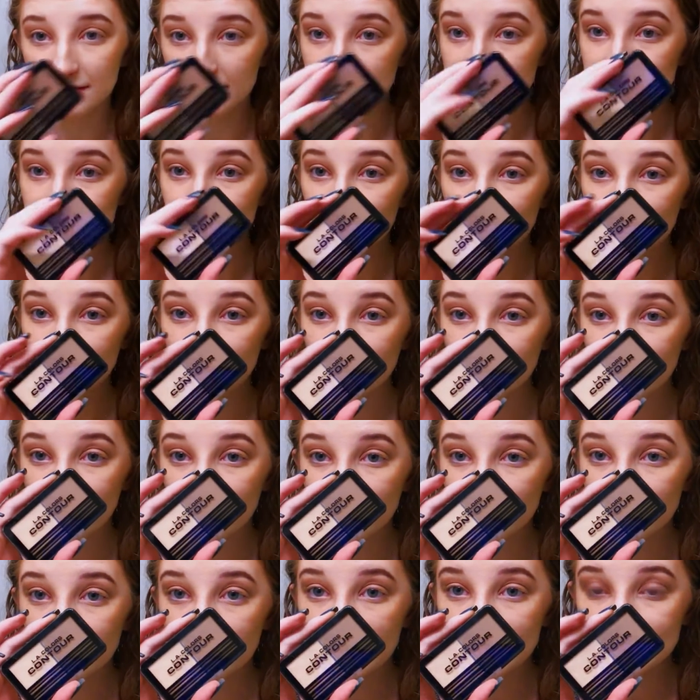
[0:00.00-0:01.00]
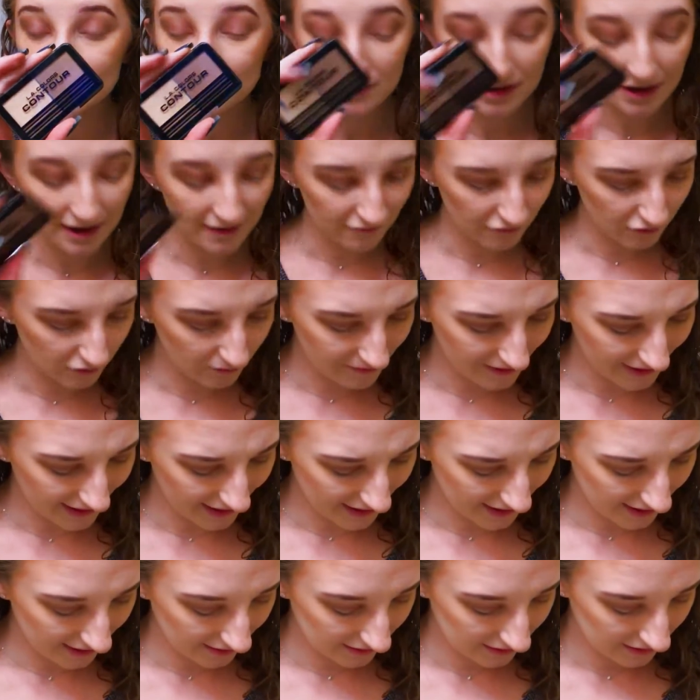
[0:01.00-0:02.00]
This one will go in my travel
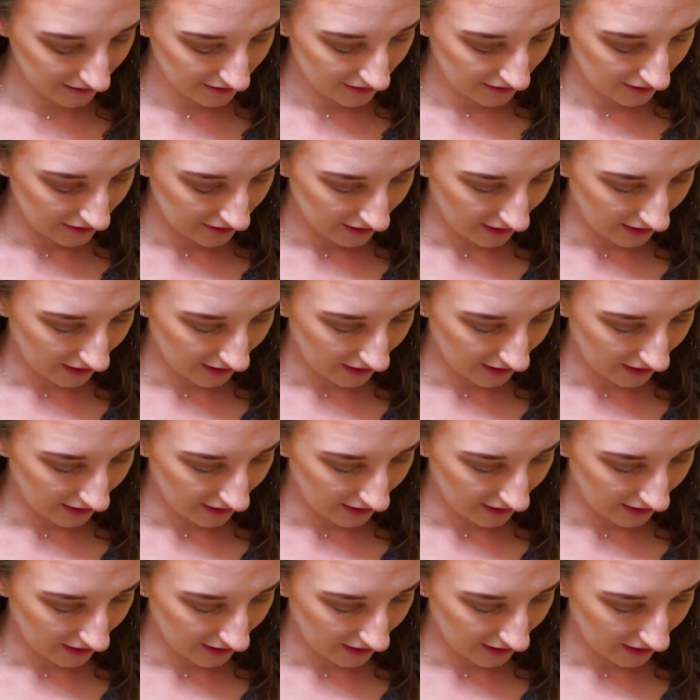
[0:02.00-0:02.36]
bag.